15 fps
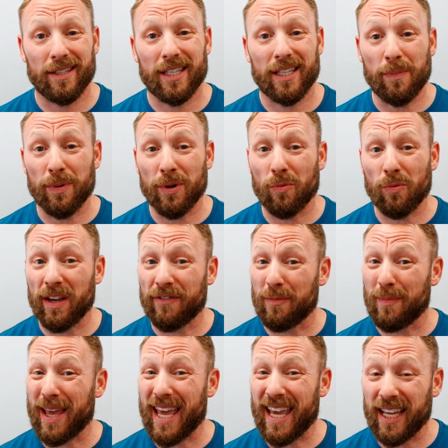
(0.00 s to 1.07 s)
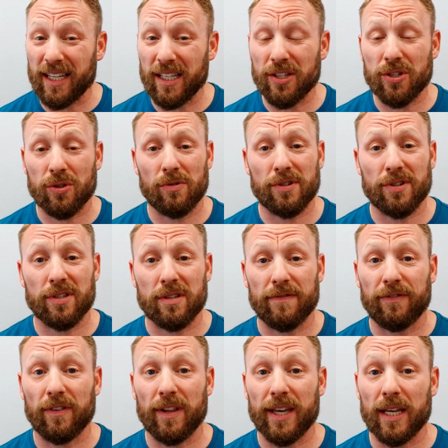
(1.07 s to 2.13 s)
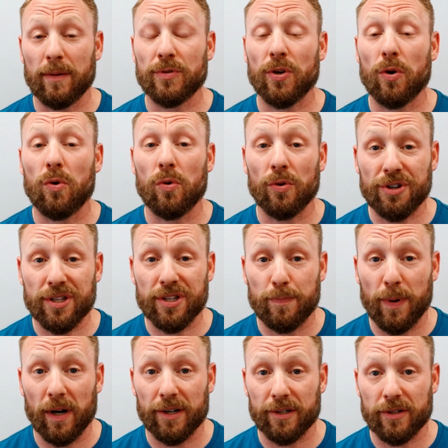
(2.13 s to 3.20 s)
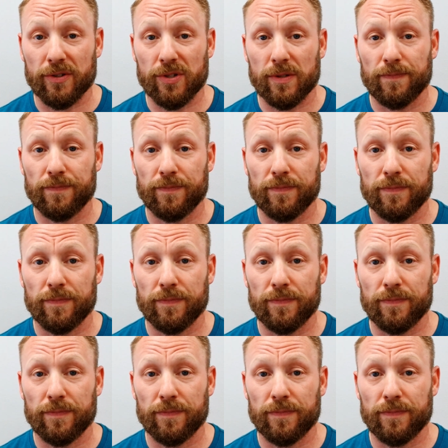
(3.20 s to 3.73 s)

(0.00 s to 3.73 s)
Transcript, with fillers: Keep it away from any sources of flames or sparks.